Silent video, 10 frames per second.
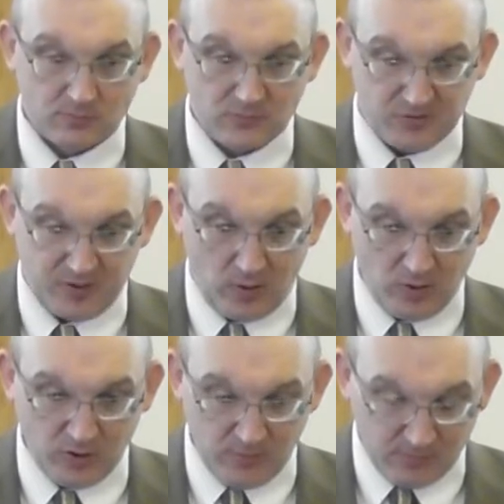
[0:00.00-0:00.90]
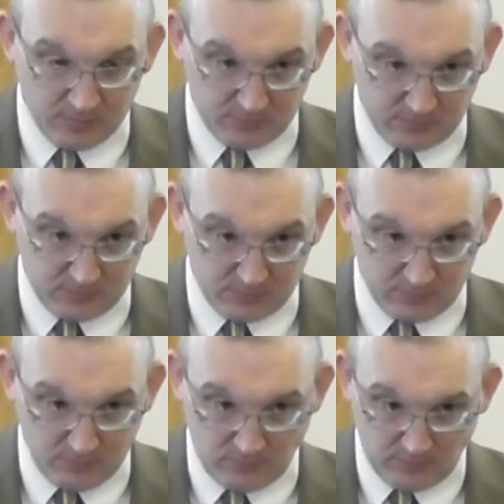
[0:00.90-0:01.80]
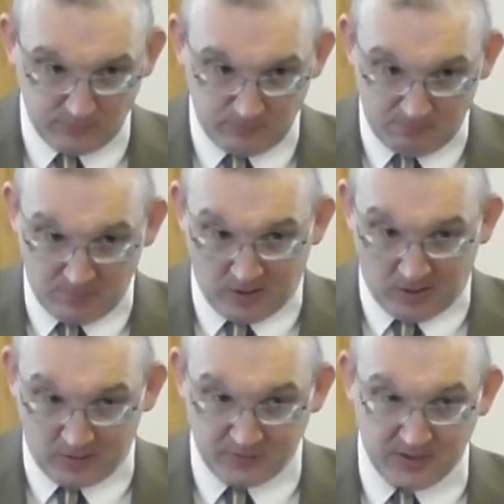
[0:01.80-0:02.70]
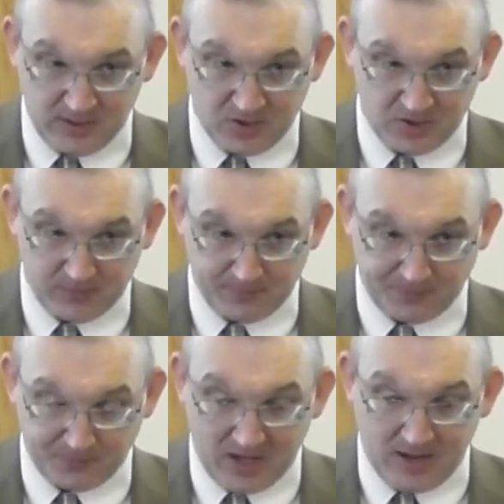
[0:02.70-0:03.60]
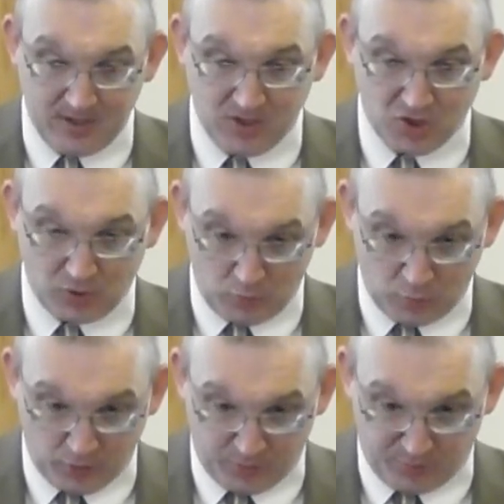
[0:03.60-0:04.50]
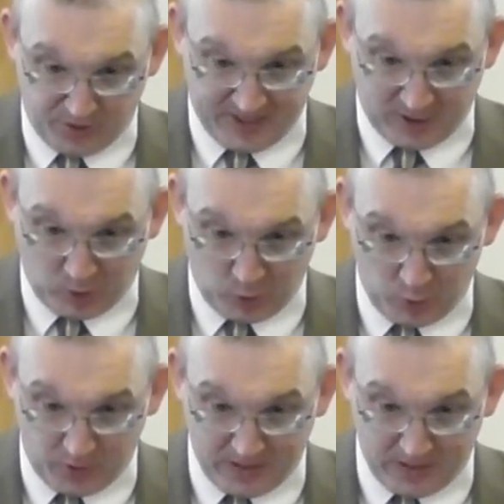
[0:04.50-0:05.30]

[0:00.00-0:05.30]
The volume of this image would preclude